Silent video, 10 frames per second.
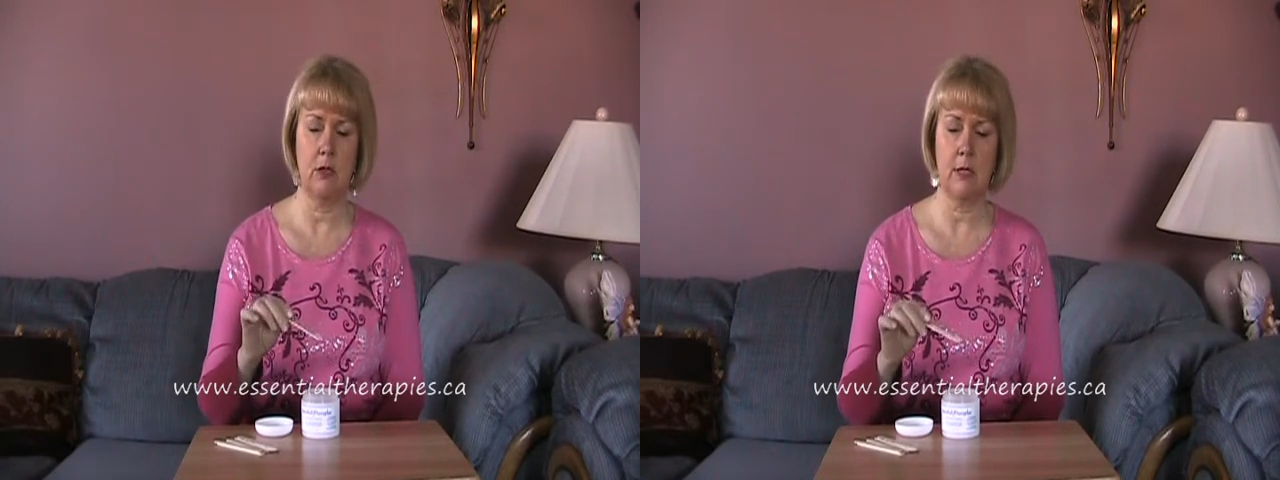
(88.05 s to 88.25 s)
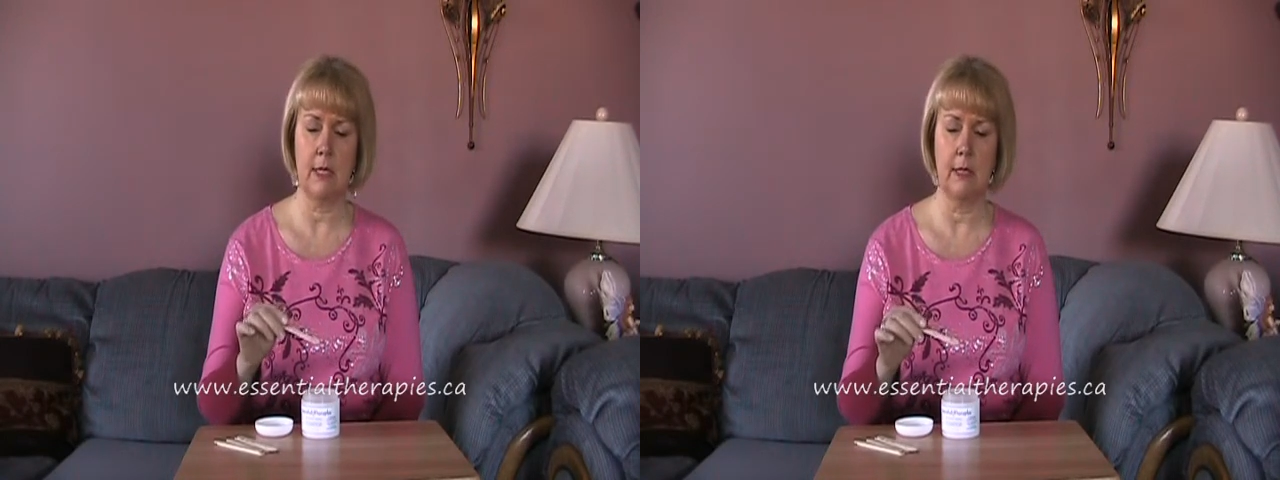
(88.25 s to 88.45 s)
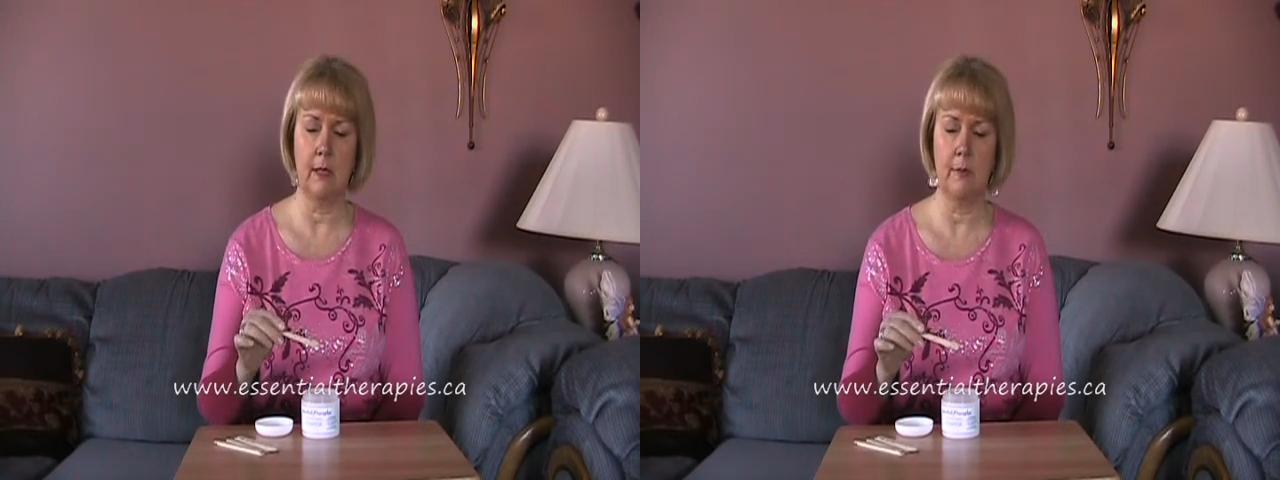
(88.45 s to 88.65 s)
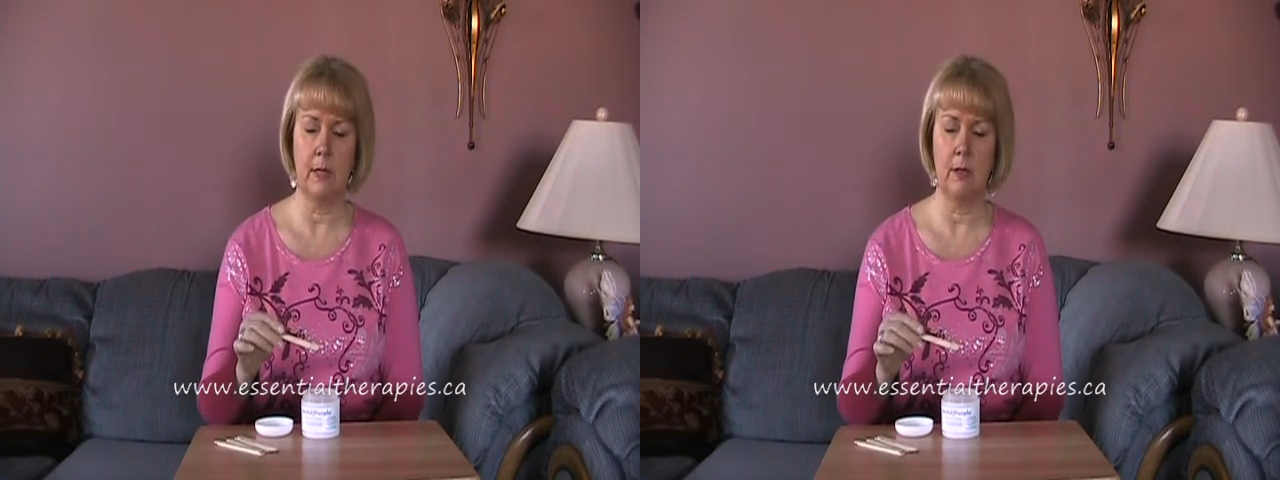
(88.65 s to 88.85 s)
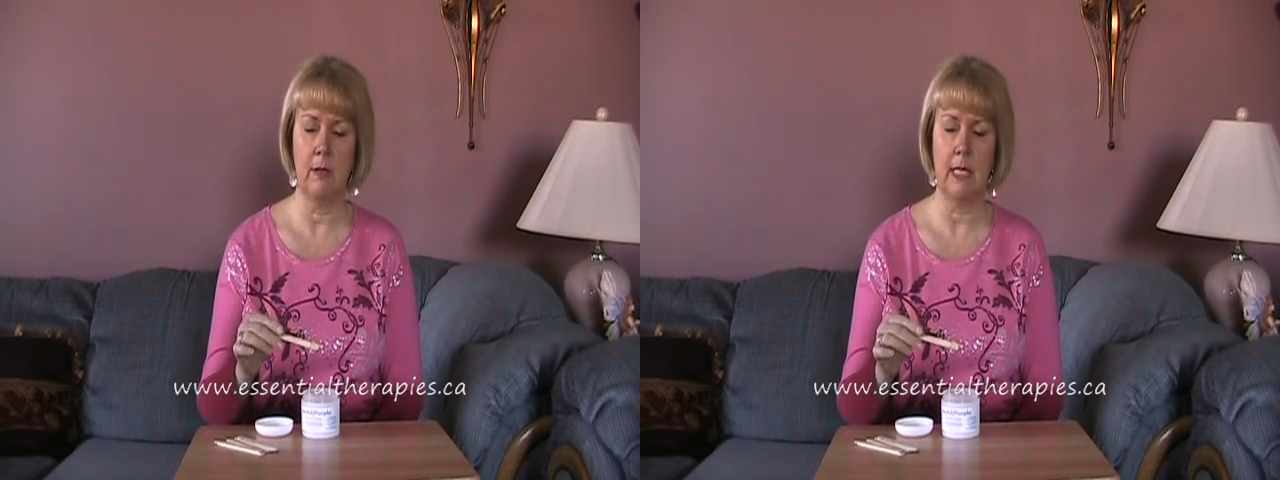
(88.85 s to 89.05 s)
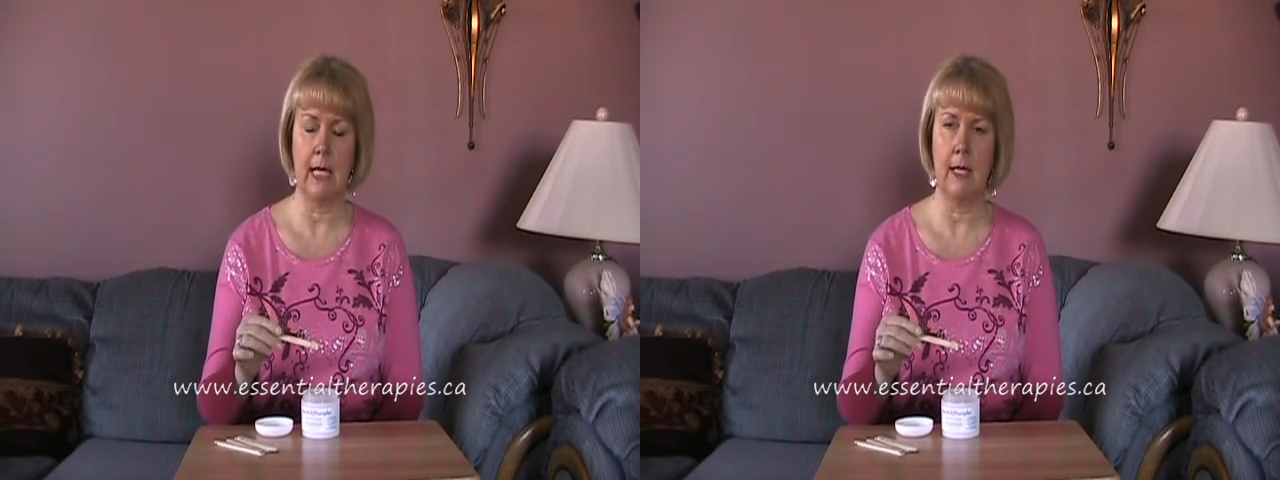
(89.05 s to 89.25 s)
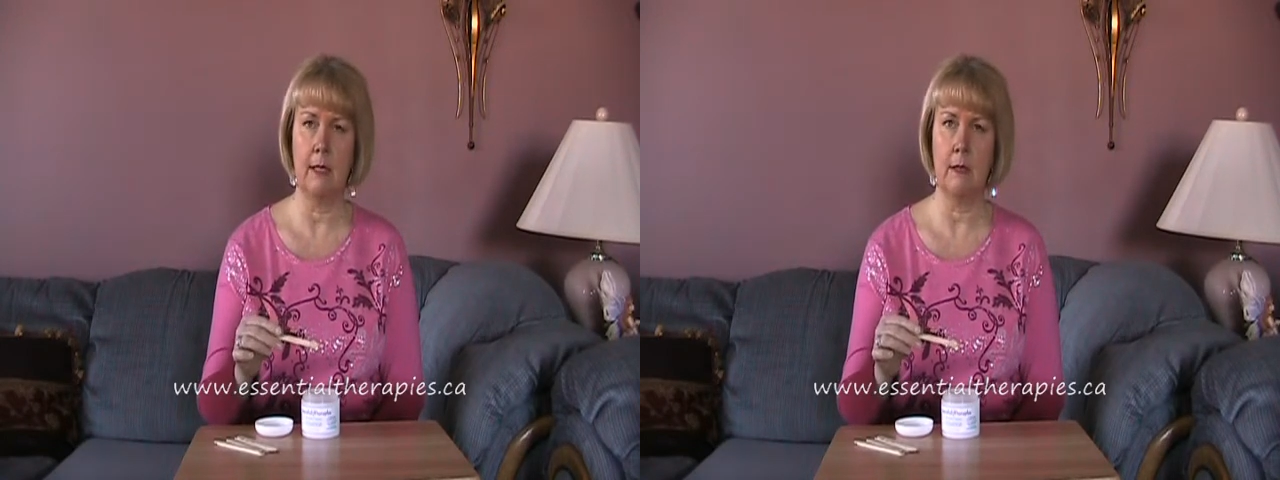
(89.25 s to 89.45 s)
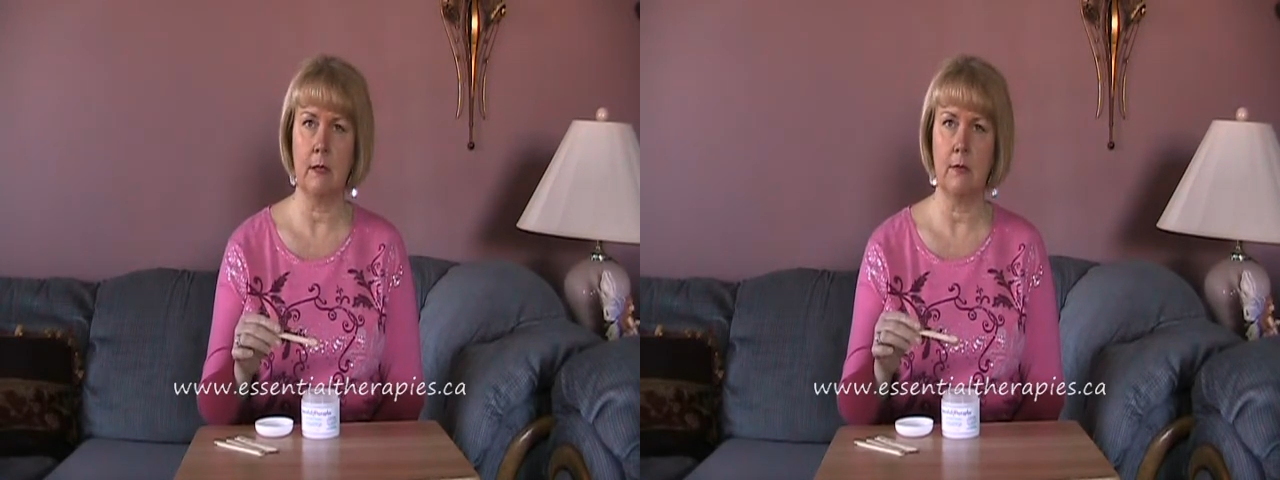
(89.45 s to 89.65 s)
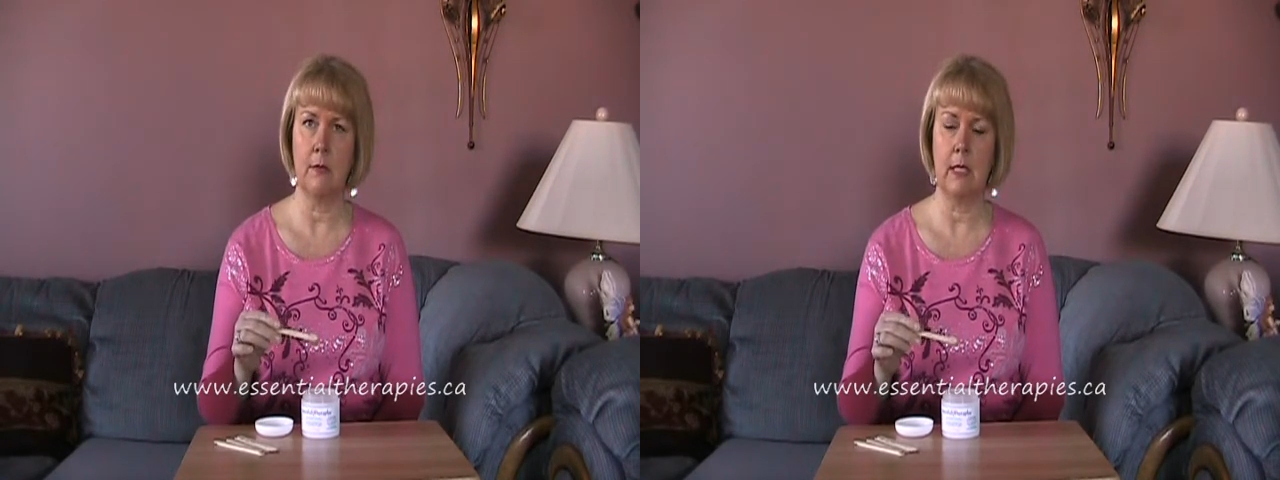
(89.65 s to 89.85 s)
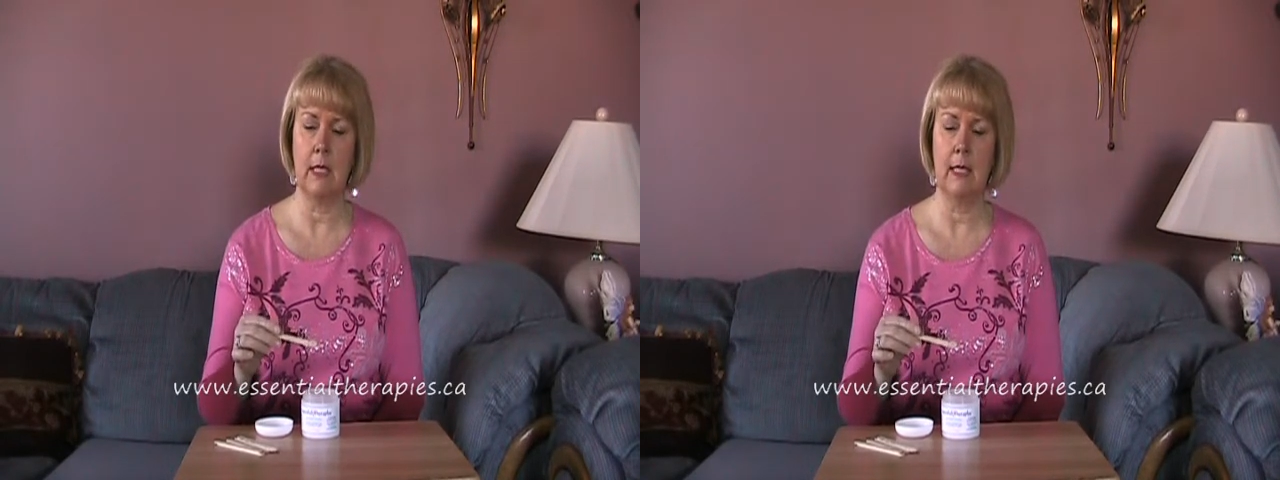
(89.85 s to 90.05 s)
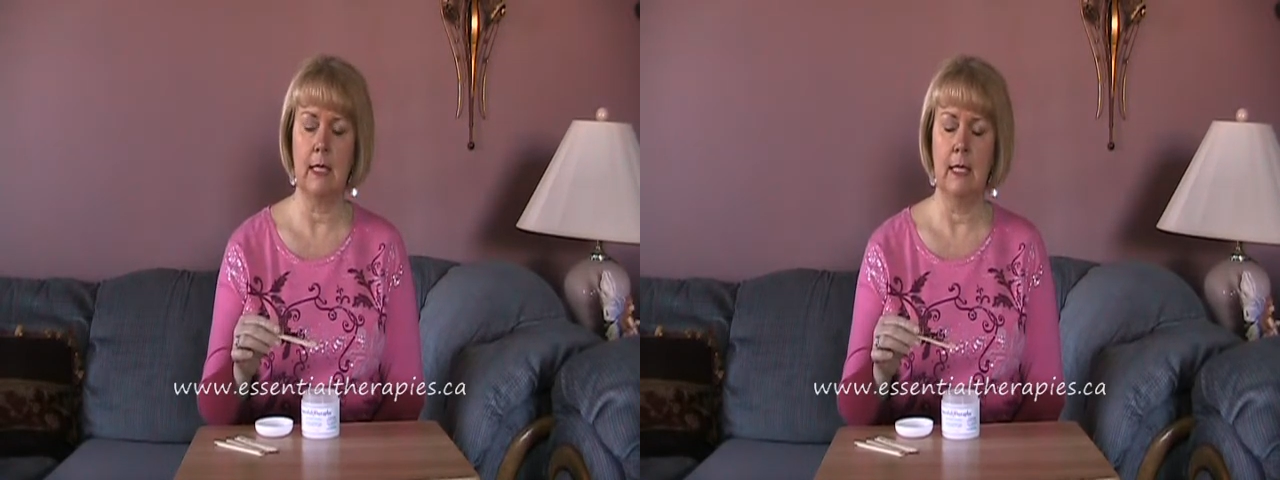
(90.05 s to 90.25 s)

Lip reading: just a little bit on the end of the